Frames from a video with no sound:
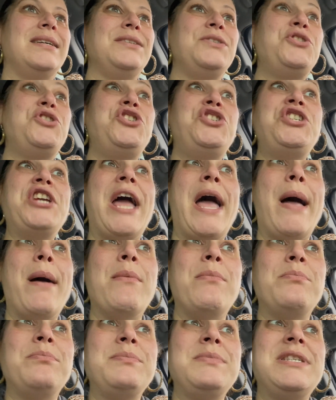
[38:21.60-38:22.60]

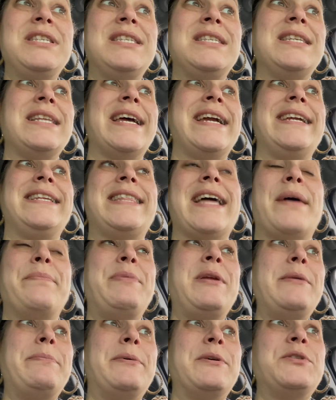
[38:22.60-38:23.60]
gems like that
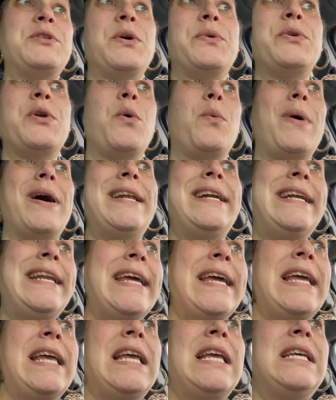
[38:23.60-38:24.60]
people don't know what it
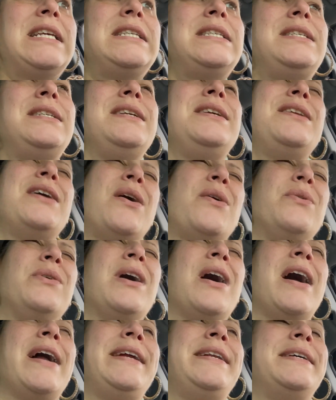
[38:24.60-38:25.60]
is, you know,
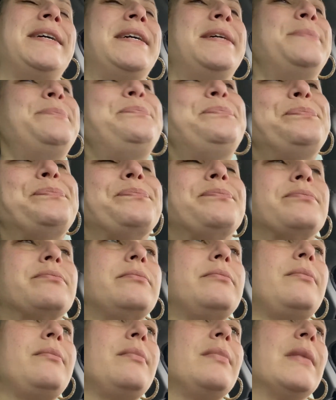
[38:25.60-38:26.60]
kind of.
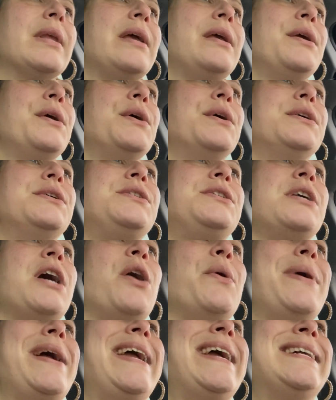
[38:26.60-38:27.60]

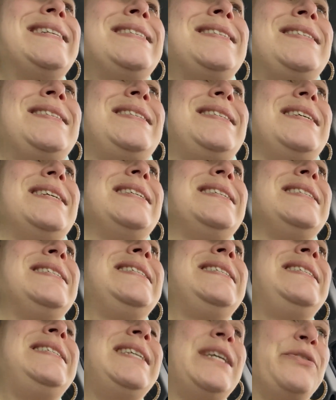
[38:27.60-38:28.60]
So it's
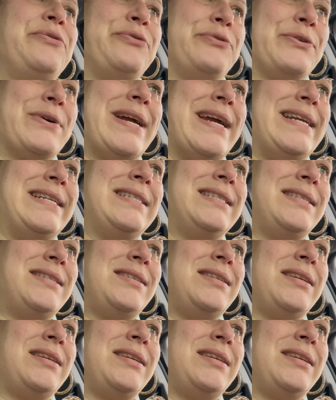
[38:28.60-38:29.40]
different.